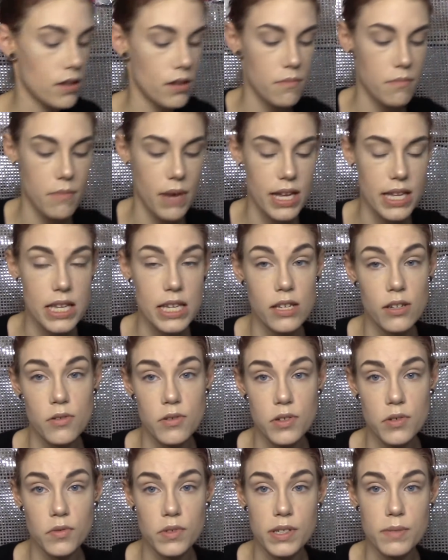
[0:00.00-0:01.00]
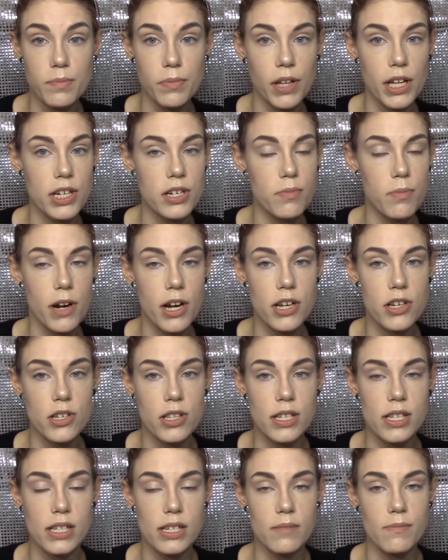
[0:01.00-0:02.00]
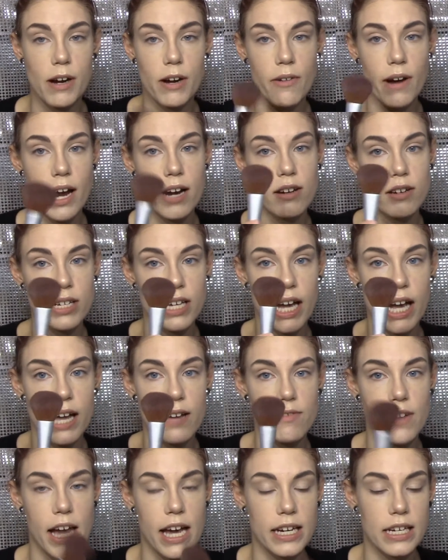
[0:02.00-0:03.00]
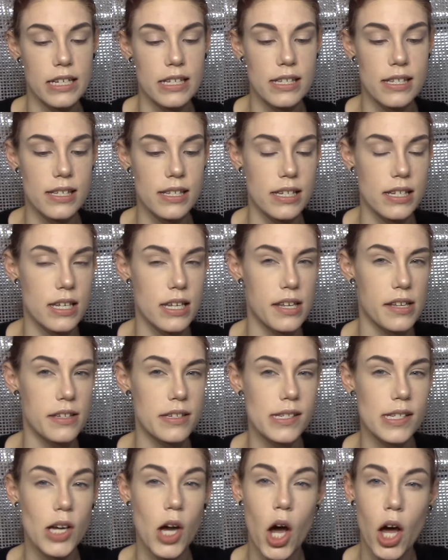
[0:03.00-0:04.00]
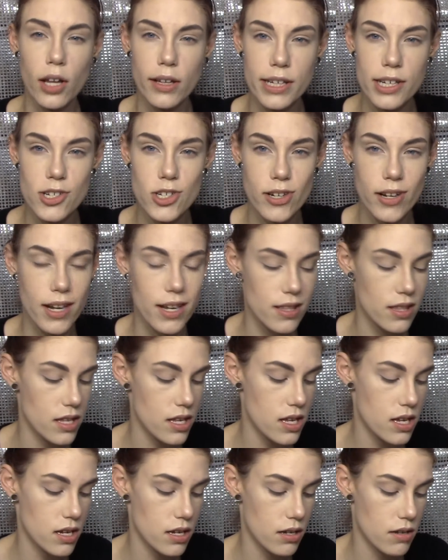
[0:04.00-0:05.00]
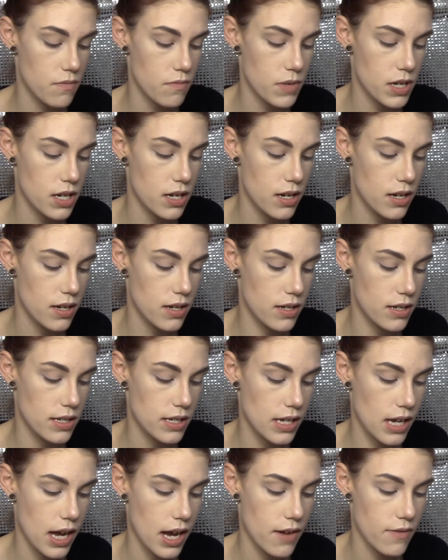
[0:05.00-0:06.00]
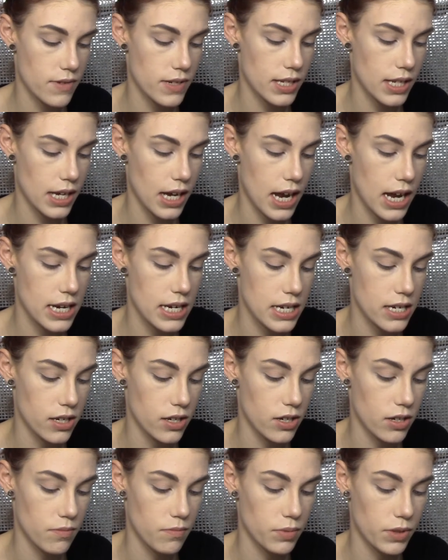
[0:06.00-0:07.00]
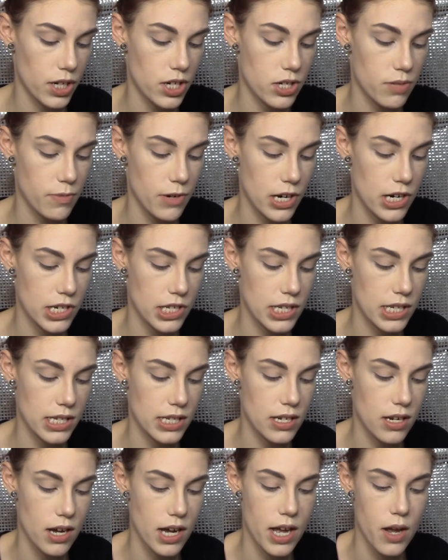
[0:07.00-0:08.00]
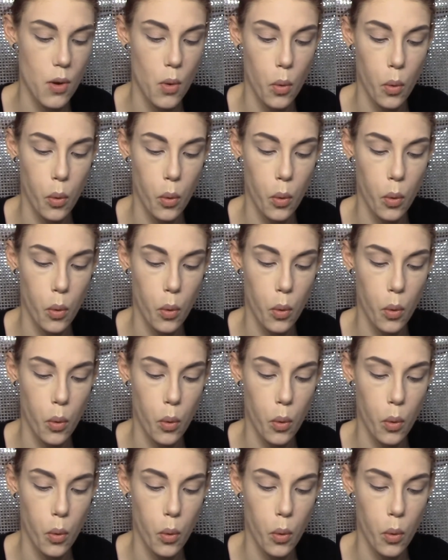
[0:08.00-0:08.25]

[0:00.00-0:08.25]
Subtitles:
My Eco Tools blush brush. This is my ride or die. I've had it since college, I think, because I was like, I need a good blush brush that's not